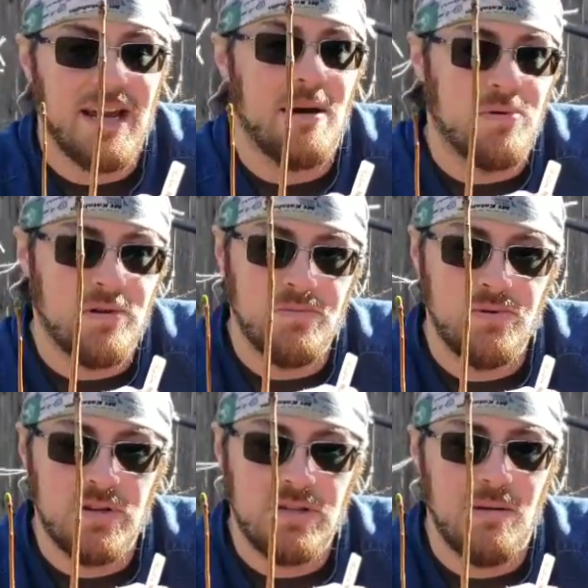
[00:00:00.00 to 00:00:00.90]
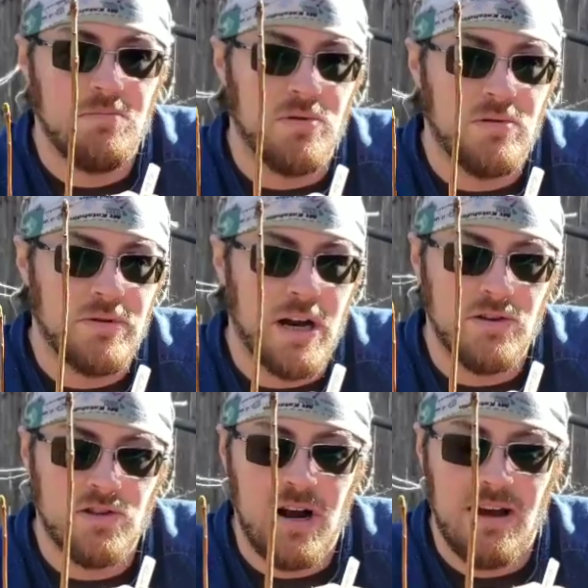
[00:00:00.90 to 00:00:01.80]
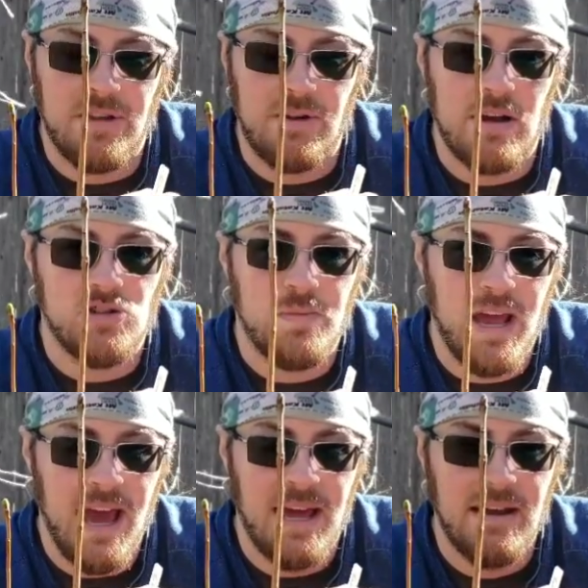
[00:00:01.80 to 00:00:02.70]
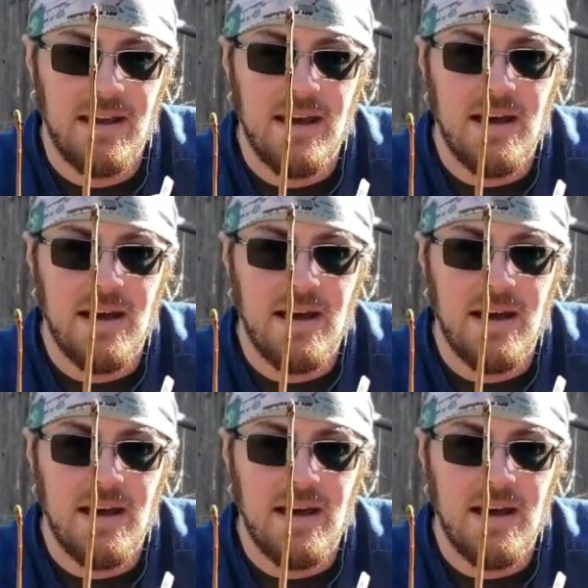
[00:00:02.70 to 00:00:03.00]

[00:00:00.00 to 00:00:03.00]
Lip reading: temple, a Buddhist temple, when I was traveling around Japan.